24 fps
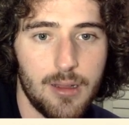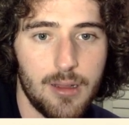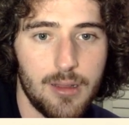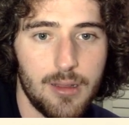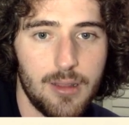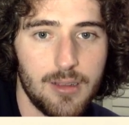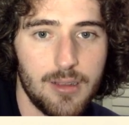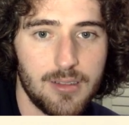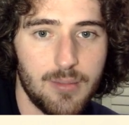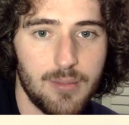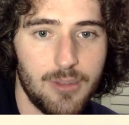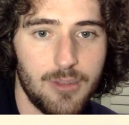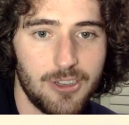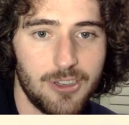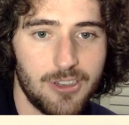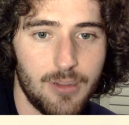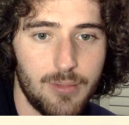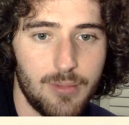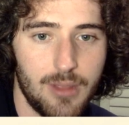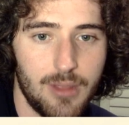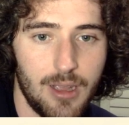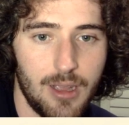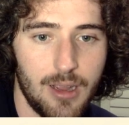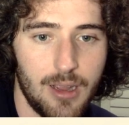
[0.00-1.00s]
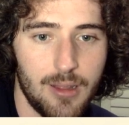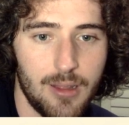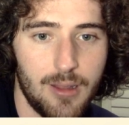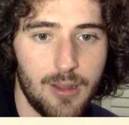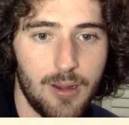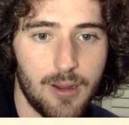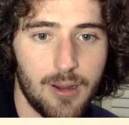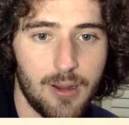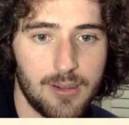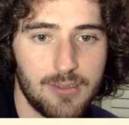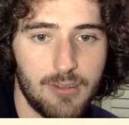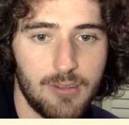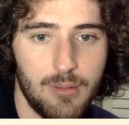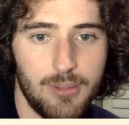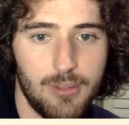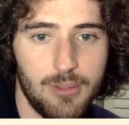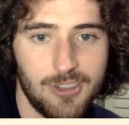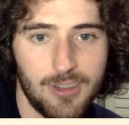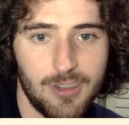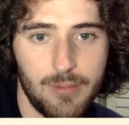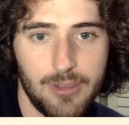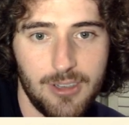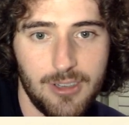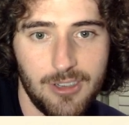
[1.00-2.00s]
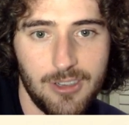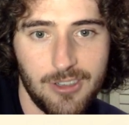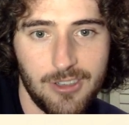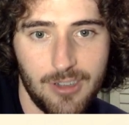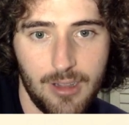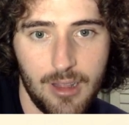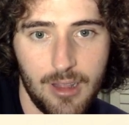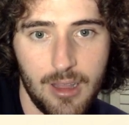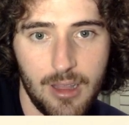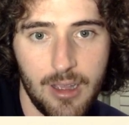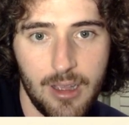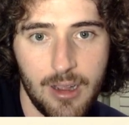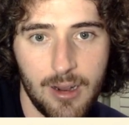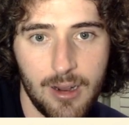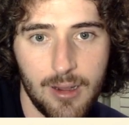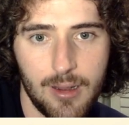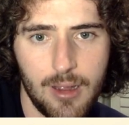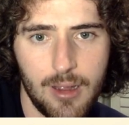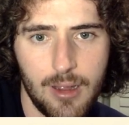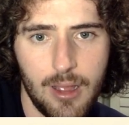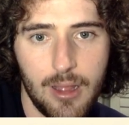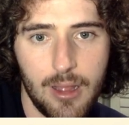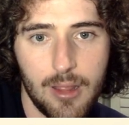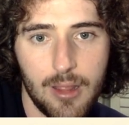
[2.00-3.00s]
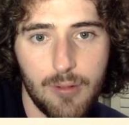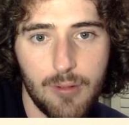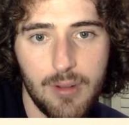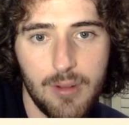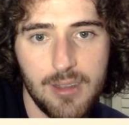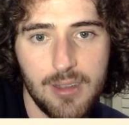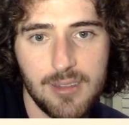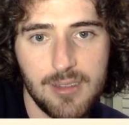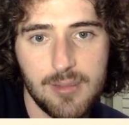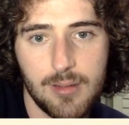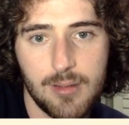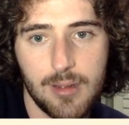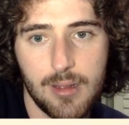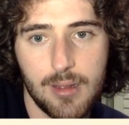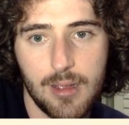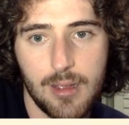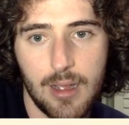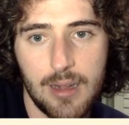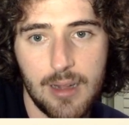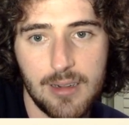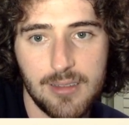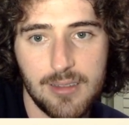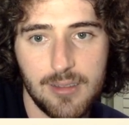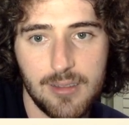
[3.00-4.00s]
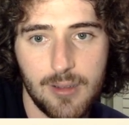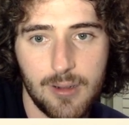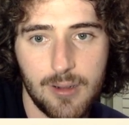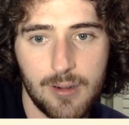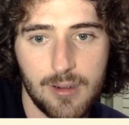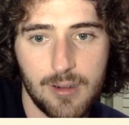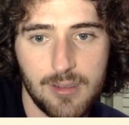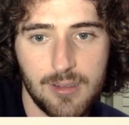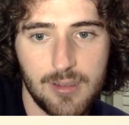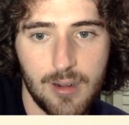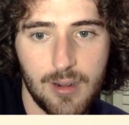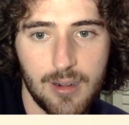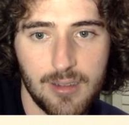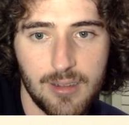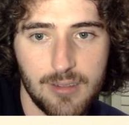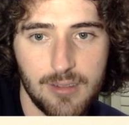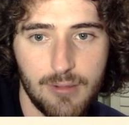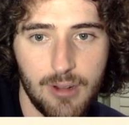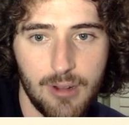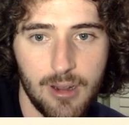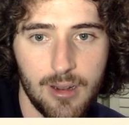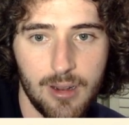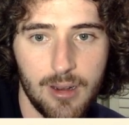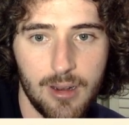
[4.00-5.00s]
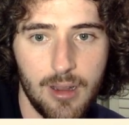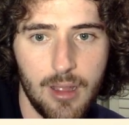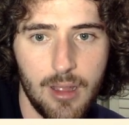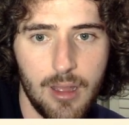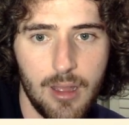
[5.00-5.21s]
There's a bishop there. The dark square bishop is usually there. The queen's kind of still in her starting square.